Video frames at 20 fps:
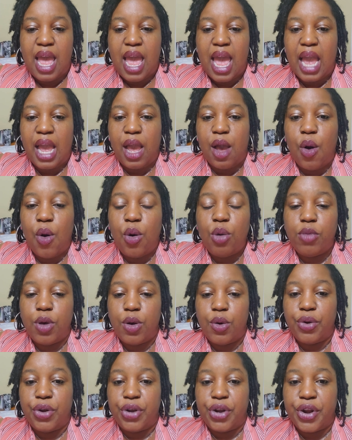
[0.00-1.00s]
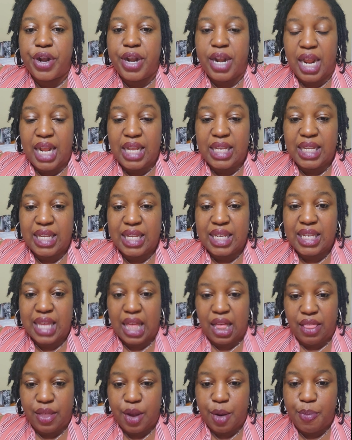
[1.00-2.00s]
a homeowner needs to
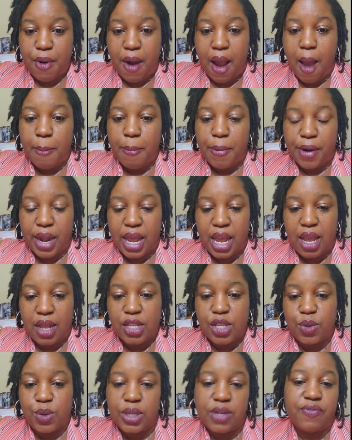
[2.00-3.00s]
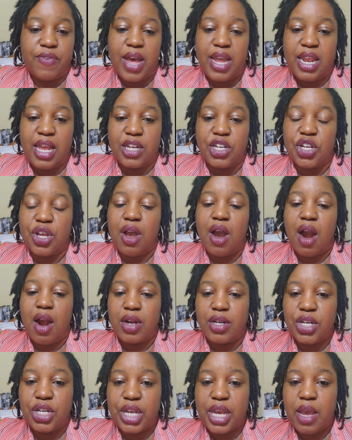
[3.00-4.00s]
sell their property due to financial
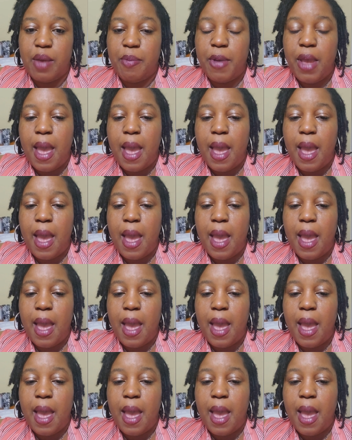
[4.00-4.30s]
hardship,